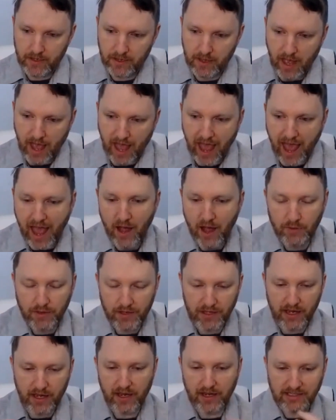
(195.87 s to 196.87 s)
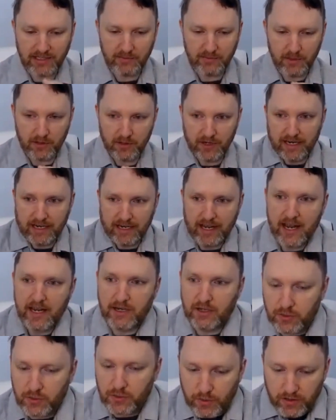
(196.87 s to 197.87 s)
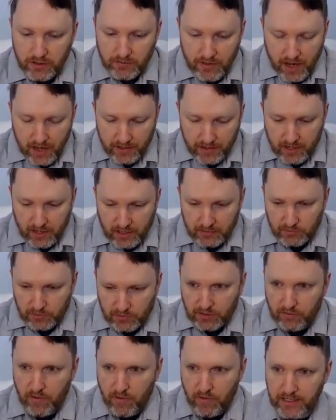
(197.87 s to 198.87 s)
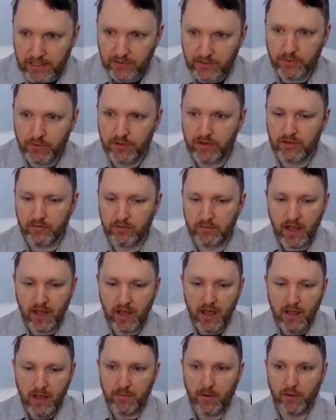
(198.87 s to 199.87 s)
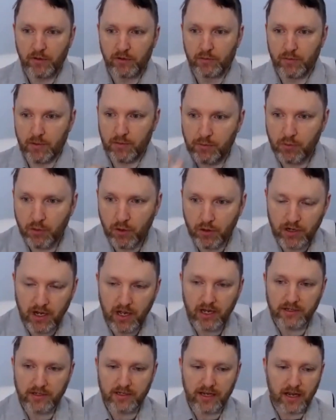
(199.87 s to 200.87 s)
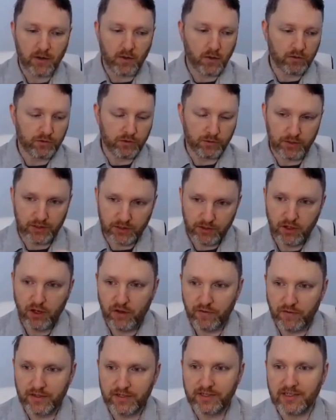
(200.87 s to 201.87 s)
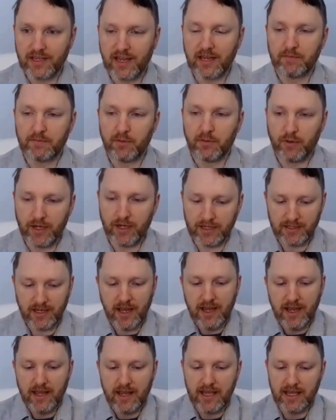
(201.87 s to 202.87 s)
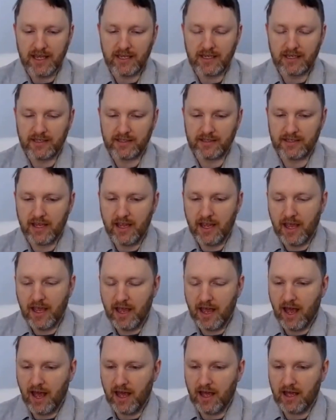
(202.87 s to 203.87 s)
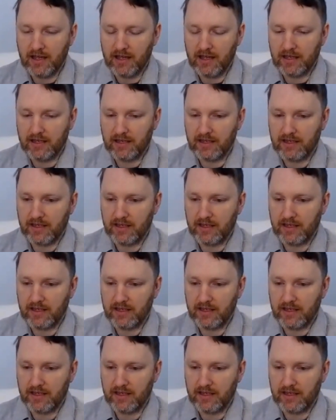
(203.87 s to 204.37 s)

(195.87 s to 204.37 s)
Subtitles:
how the customer engages with them, how the customer interacts with them, both from a product or from a service standpoint, is uh,